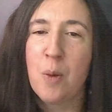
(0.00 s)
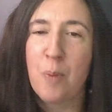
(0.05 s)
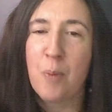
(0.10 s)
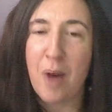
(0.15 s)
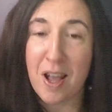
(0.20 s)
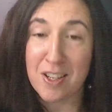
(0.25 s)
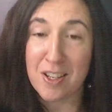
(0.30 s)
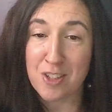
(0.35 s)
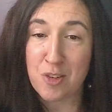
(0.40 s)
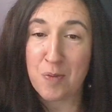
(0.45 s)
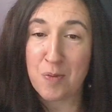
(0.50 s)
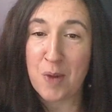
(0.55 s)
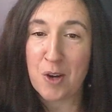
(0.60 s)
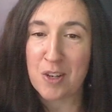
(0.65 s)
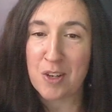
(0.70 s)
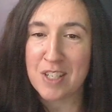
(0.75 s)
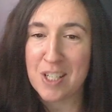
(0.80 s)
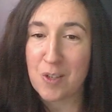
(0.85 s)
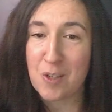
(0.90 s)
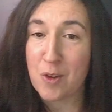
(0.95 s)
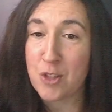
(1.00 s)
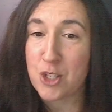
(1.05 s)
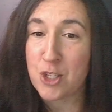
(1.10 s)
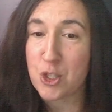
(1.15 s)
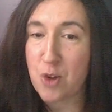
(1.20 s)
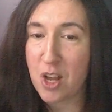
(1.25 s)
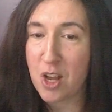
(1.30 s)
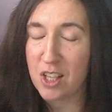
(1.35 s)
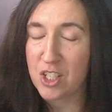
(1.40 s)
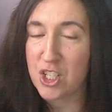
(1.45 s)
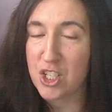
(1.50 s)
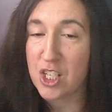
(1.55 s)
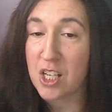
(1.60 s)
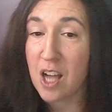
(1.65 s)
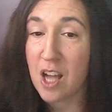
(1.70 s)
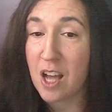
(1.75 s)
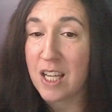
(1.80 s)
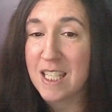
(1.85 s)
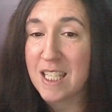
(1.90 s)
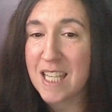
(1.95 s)
Positive Parenting with Astrology
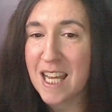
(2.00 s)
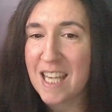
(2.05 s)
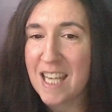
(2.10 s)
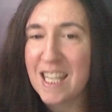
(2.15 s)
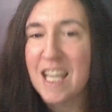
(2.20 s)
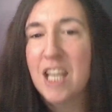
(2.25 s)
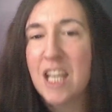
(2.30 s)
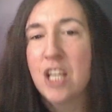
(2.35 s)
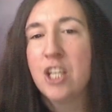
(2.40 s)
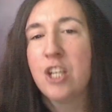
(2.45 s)
content.